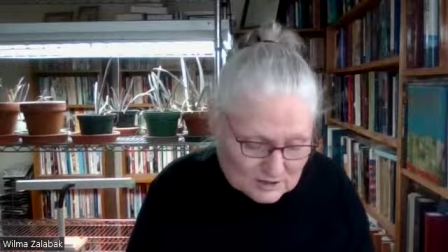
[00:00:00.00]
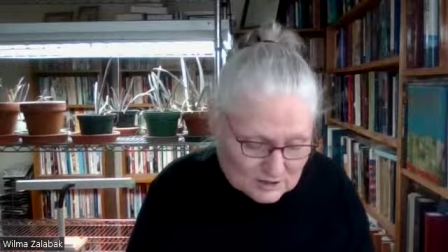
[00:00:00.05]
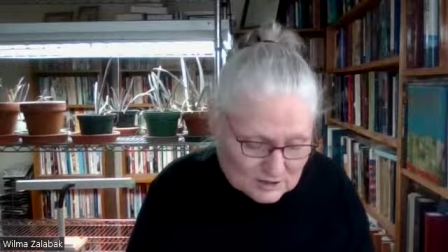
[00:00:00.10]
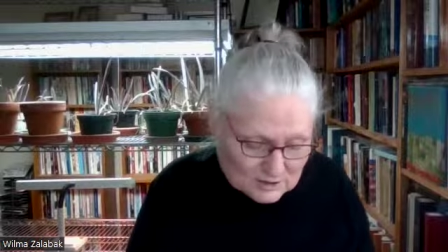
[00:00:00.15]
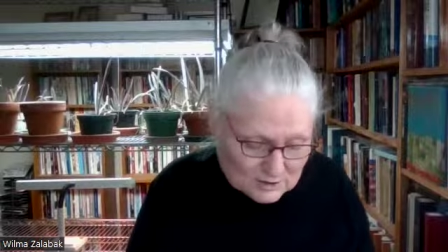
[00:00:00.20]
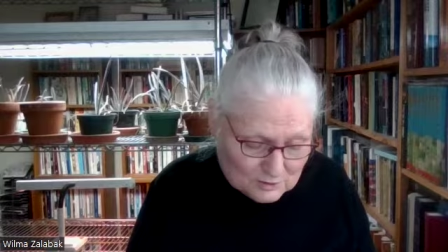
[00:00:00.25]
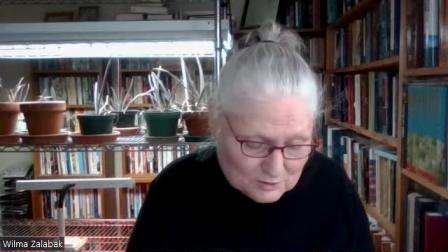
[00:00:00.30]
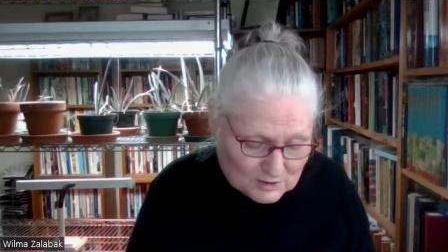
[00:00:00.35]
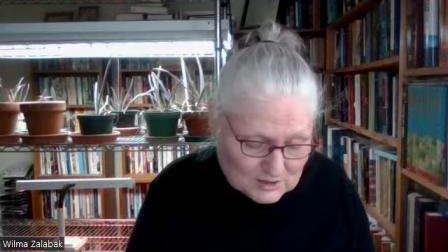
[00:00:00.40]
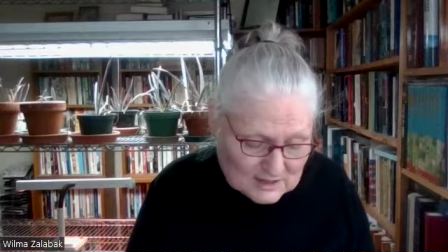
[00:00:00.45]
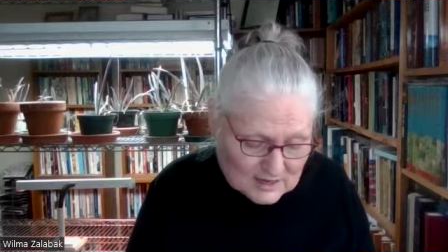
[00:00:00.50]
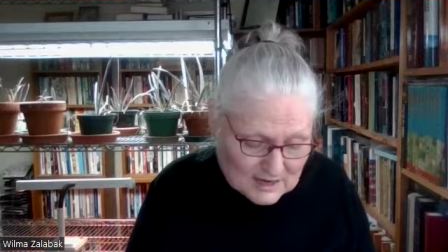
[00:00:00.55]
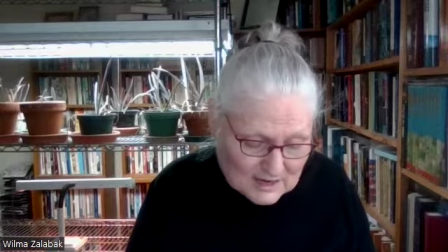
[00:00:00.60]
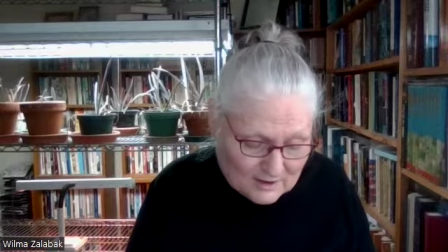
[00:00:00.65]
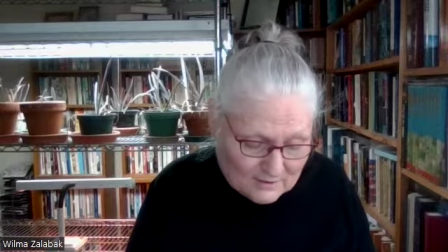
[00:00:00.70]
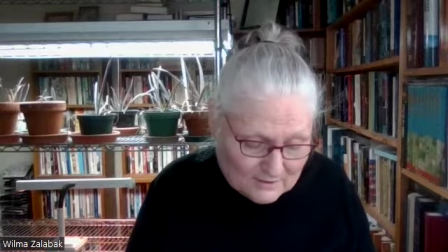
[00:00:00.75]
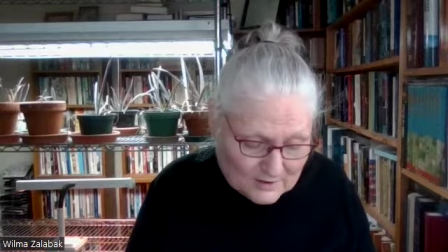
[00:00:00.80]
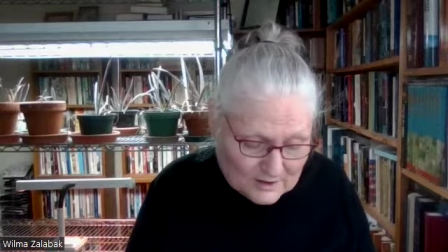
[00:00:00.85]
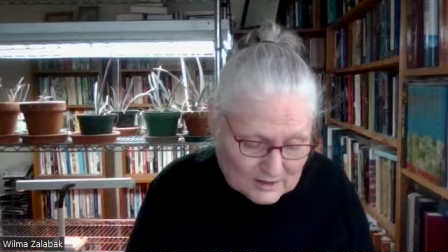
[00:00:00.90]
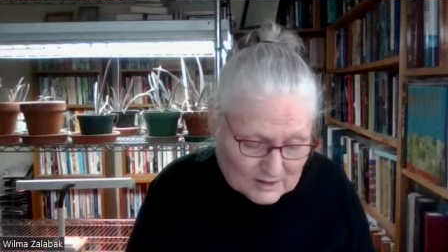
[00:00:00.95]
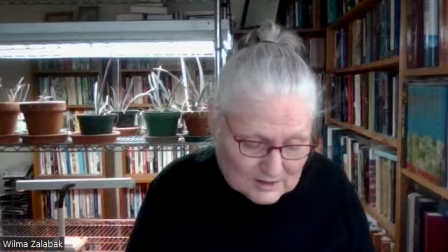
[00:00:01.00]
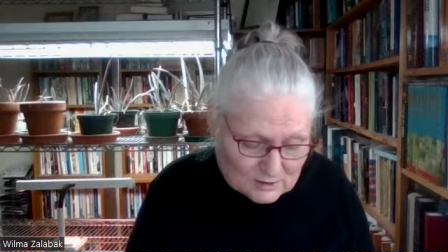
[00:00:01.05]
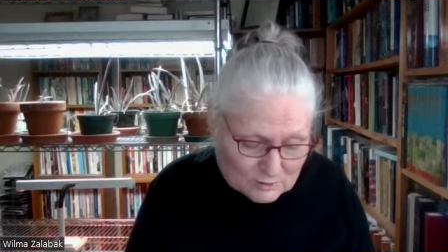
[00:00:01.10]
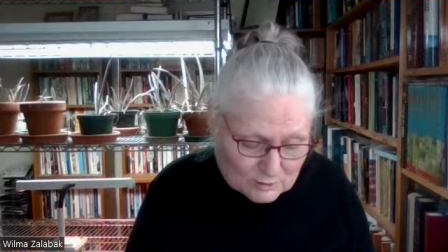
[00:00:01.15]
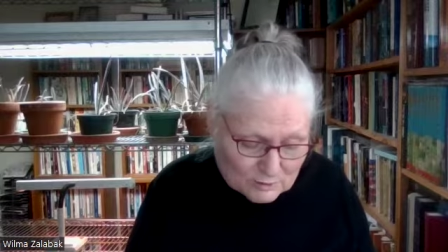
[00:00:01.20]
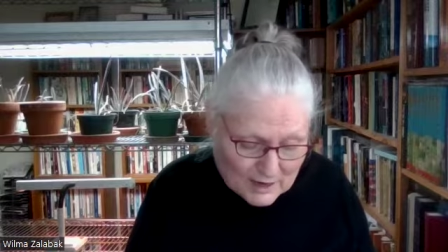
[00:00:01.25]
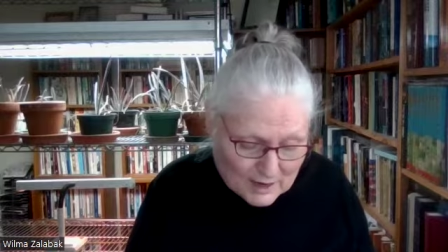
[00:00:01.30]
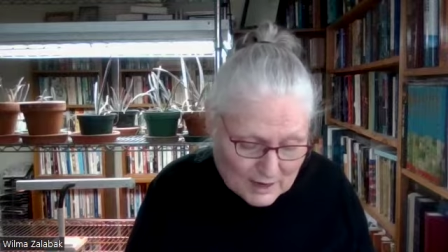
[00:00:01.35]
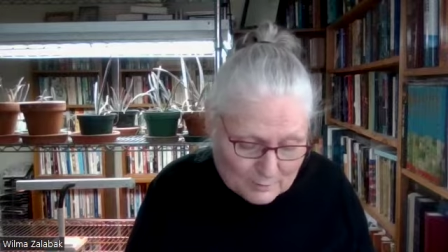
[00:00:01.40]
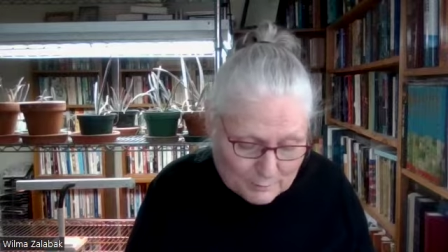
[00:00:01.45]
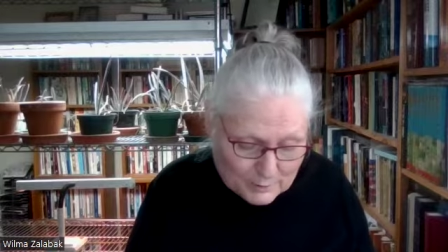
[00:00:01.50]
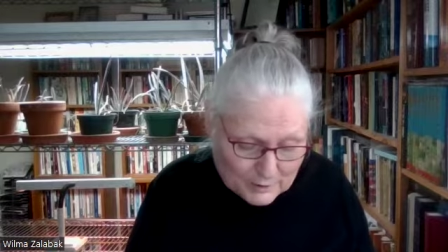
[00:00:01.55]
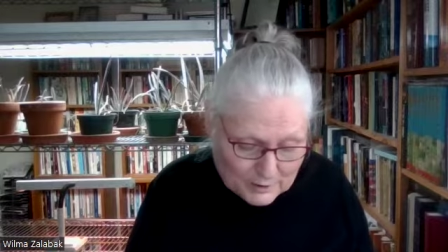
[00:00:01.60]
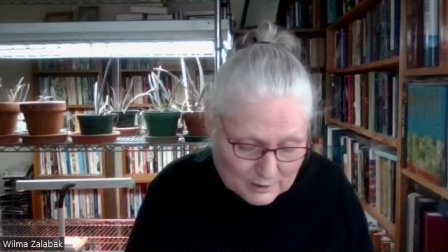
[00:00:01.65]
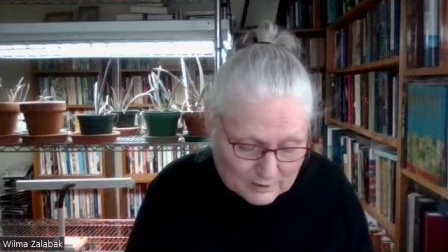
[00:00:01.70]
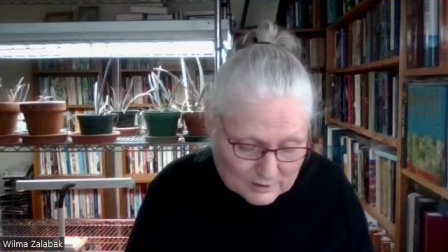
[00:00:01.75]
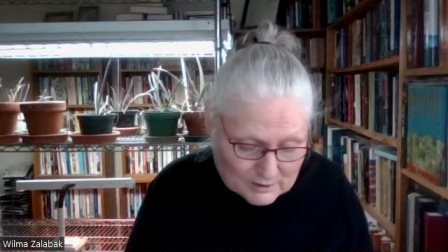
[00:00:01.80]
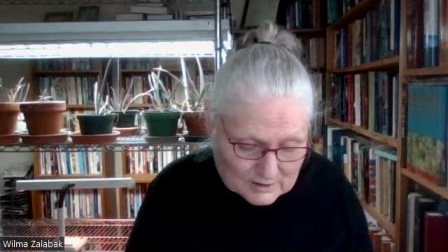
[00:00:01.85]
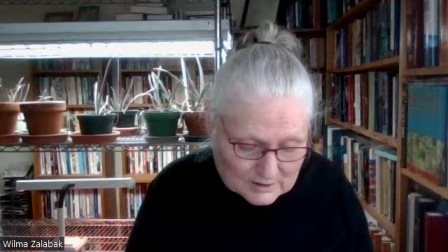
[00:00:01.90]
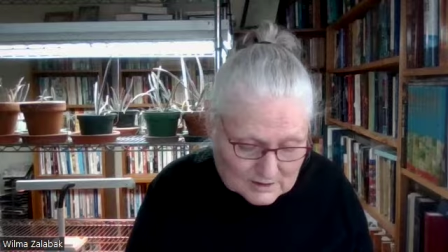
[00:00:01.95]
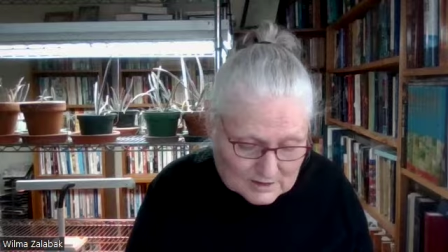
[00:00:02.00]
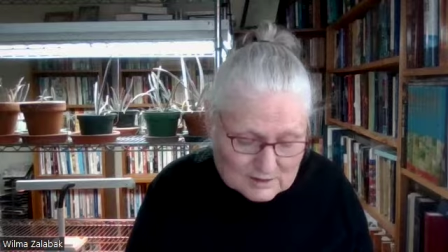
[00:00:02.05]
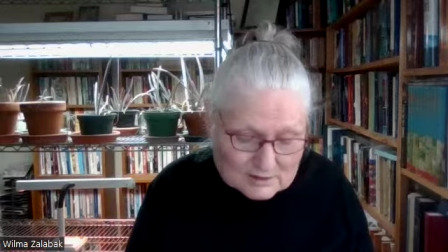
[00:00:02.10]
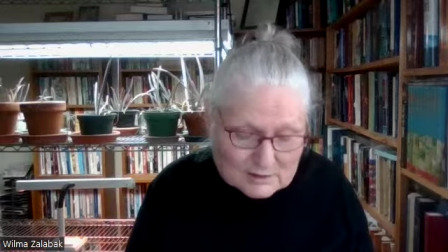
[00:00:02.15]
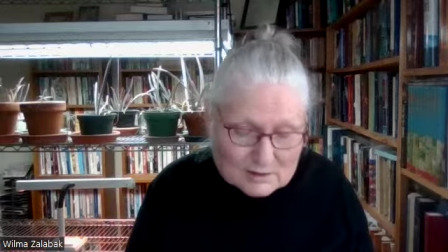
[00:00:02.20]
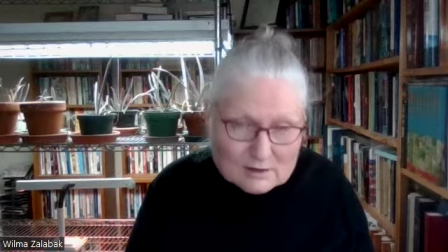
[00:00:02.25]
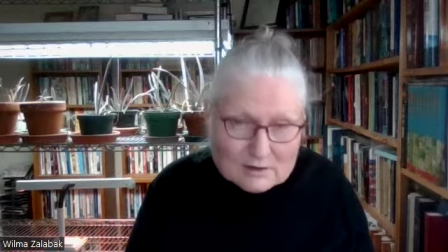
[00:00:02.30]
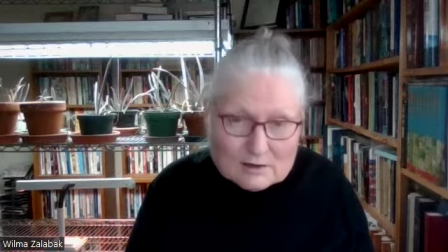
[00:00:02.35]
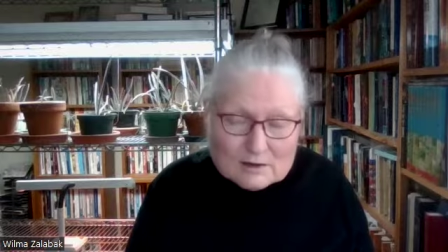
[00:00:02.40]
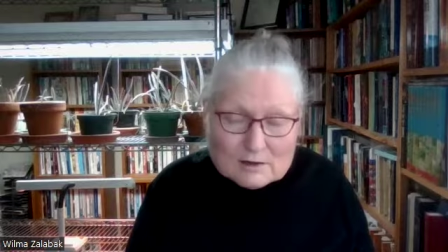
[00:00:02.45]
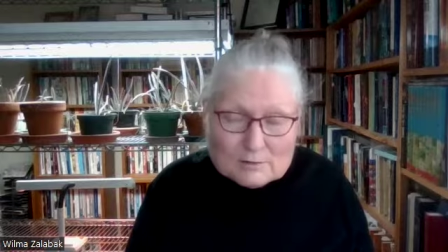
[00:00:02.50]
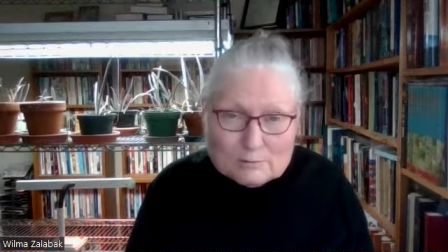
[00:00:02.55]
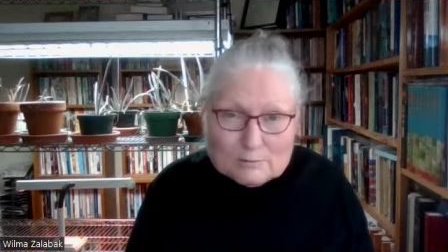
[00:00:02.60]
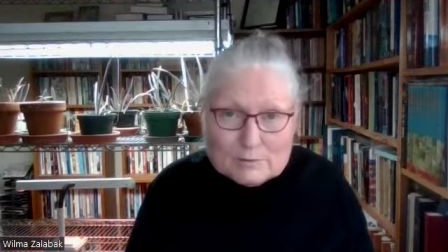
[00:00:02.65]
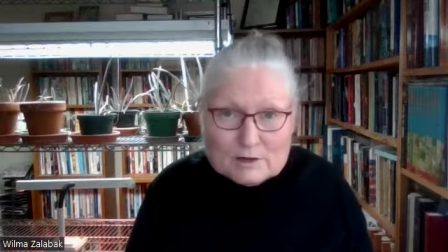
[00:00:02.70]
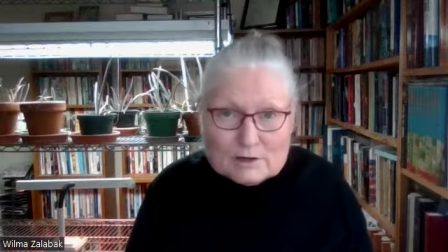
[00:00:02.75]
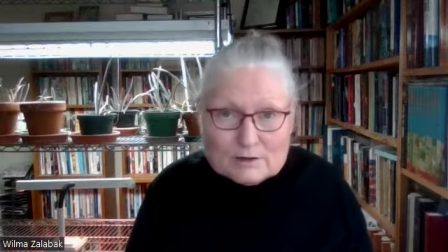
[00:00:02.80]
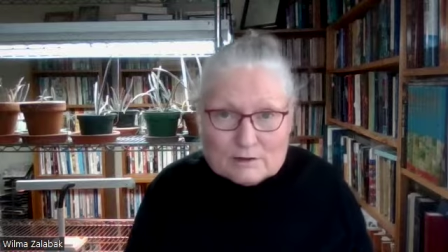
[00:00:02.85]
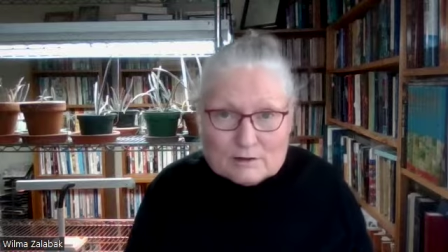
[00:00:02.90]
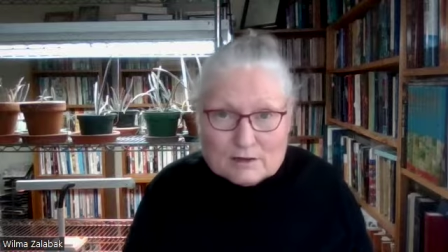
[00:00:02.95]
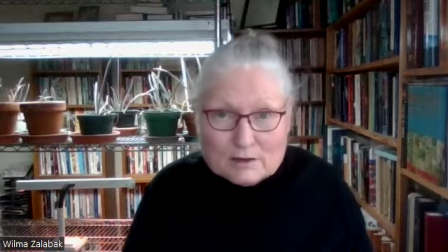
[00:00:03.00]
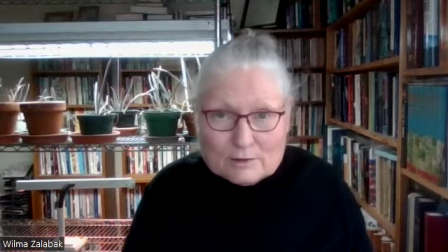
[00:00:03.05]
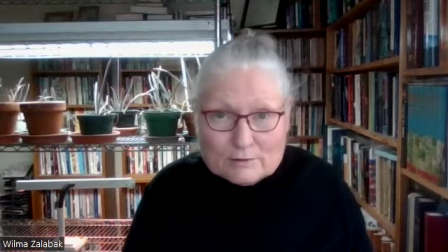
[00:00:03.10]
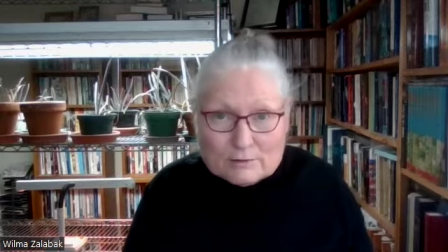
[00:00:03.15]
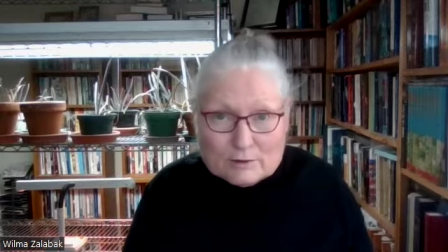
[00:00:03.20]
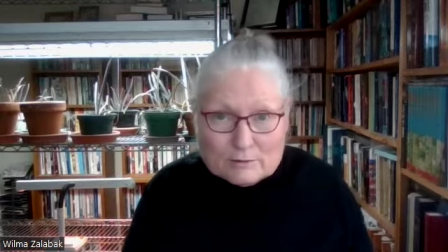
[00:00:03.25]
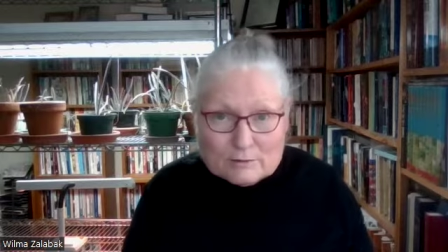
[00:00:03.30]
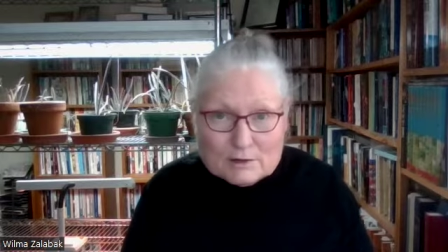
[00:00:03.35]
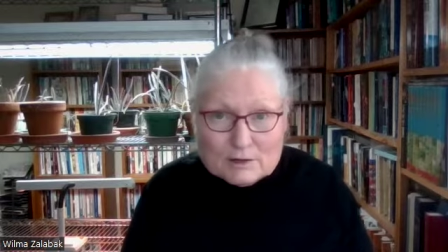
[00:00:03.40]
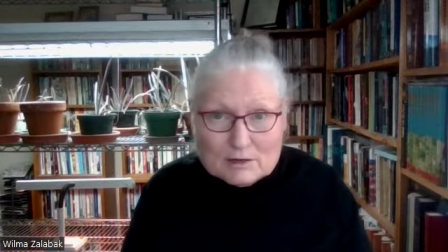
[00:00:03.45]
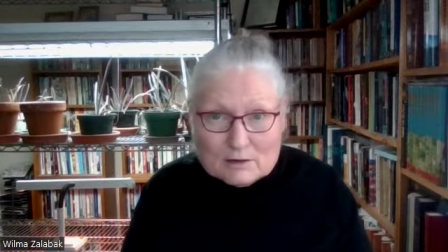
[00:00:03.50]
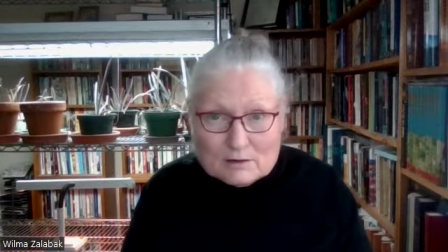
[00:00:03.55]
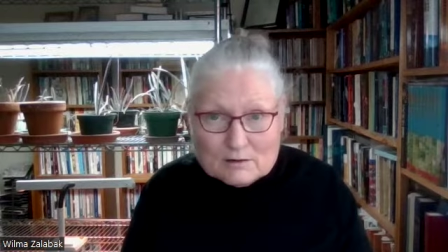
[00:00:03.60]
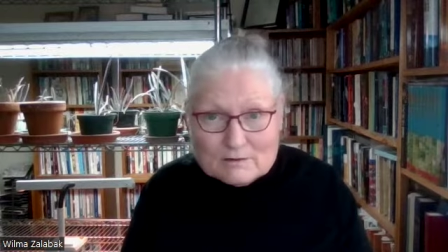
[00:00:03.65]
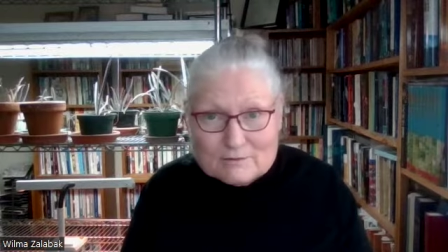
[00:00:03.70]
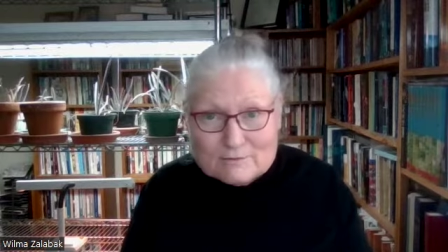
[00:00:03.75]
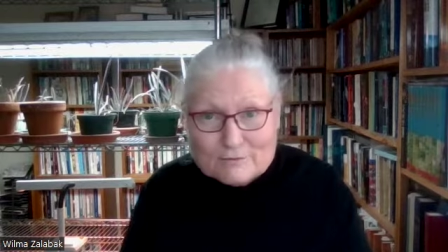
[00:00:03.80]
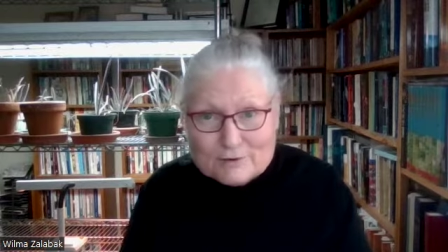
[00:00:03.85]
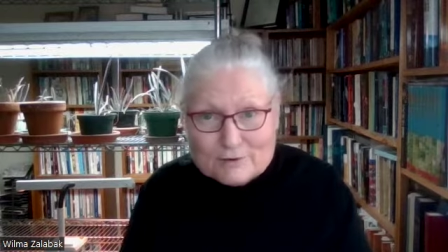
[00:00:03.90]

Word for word: to David's grandparents merely thrown in